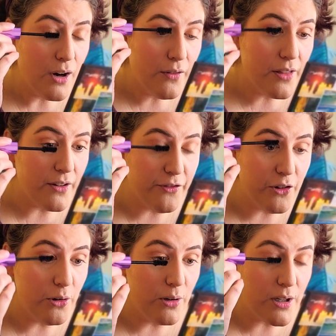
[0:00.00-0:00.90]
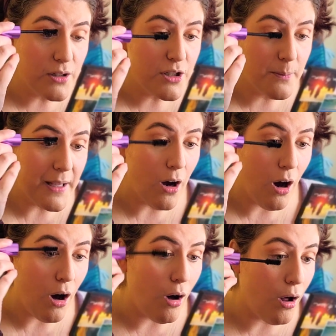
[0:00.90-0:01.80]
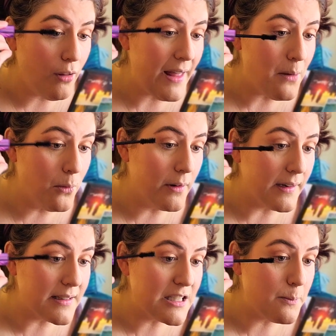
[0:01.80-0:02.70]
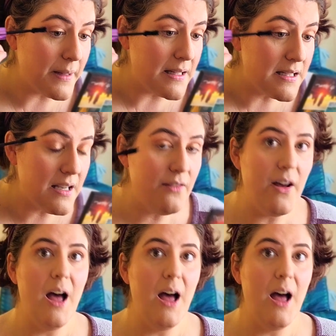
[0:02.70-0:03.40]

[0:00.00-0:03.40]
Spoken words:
for the food to be all that more expensive,